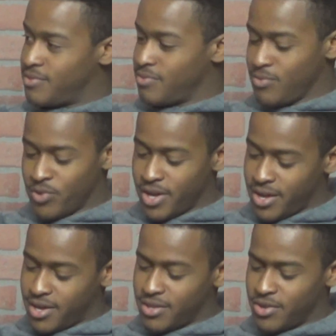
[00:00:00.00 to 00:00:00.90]
Oh,
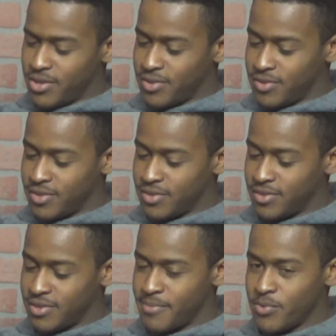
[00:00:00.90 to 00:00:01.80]
yeah, no, that's... I
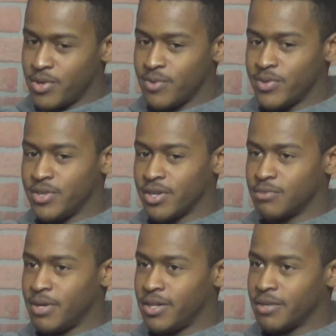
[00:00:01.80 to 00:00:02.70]
mean, we talked
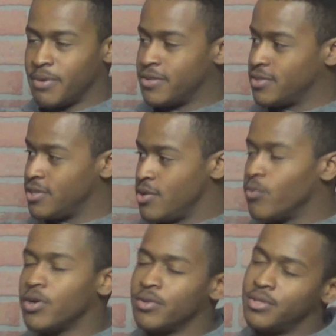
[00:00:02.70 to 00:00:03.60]
about, like, basic...
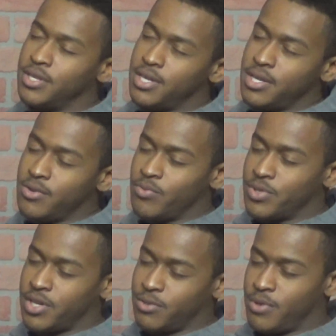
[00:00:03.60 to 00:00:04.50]
Well... We
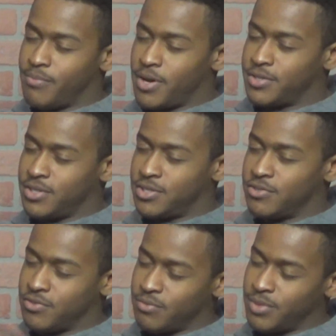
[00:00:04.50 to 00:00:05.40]
talked about model citizens
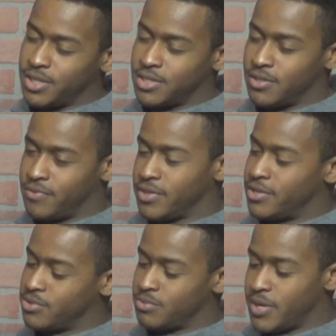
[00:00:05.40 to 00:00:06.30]
from, like, different
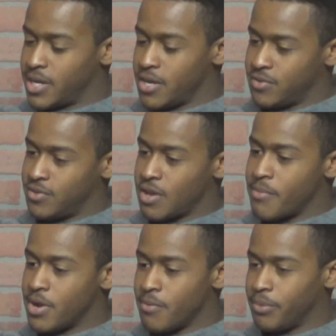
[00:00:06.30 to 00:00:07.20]
countries, but I guess to sum it
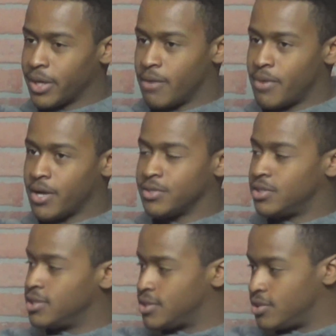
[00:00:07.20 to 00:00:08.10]
up, like, a model
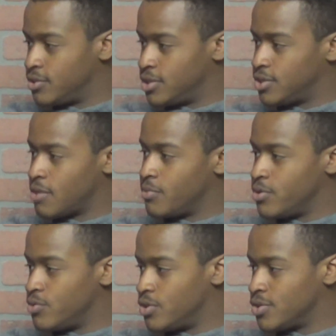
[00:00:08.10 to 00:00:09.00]
citizen is someone who
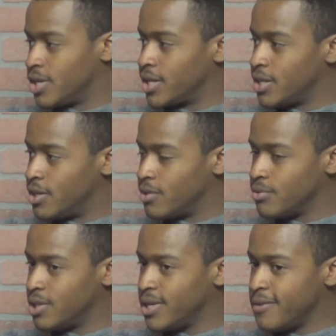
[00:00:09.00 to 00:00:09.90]
just, like, you know,
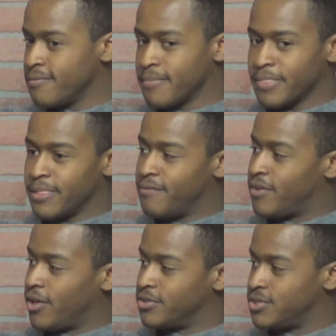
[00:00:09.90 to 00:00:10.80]

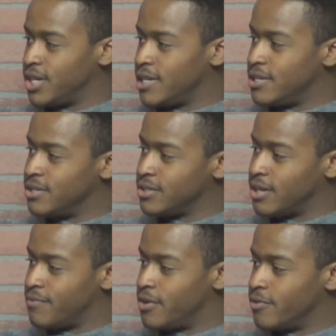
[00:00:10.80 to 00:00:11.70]
follows the ideal of
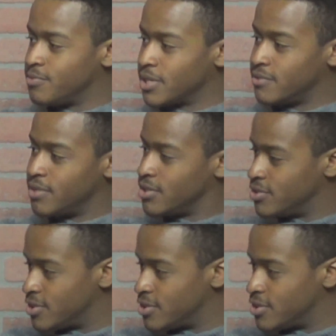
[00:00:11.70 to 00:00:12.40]
their respective nation state.